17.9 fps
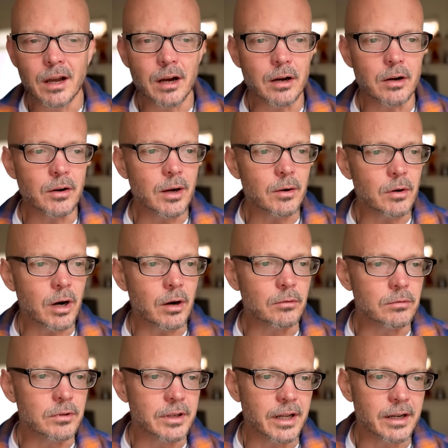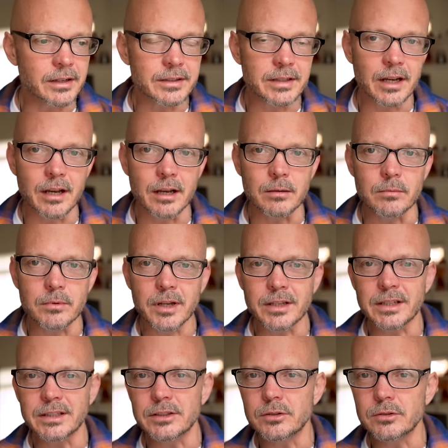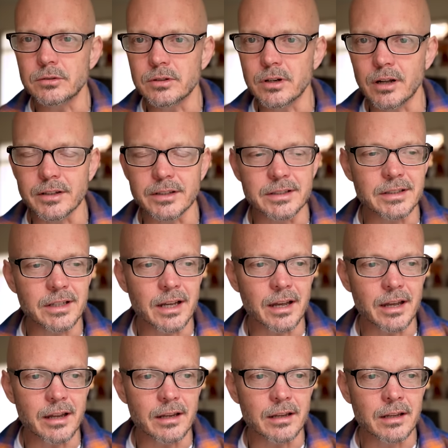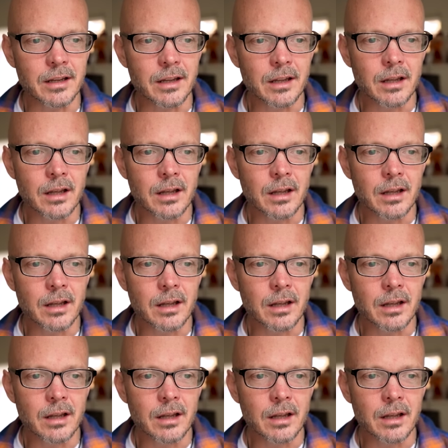Oh, I'll run out of time. I need to do it all today.